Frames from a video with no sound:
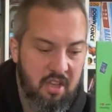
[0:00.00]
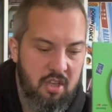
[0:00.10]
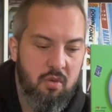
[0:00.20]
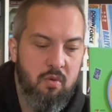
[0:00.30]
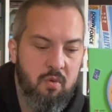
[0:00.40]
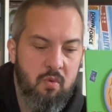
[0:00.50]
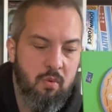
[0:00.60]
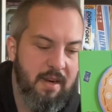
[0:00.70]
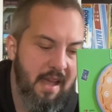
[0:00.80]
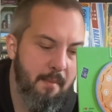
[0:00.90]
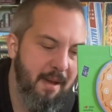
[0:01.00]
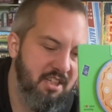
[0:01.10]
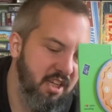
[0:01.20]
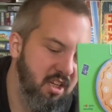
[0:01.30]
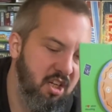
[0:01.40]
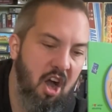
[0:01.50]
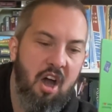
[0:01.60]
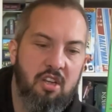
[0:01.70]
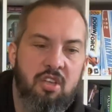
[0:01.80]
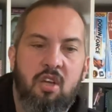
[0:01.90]
You will get a magic
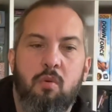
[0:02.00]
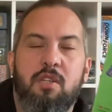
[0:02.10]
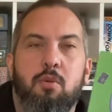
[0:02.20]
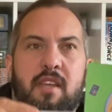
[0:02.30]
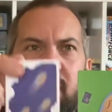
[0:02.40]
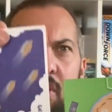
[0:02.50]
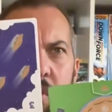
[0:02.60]
card, which will give you a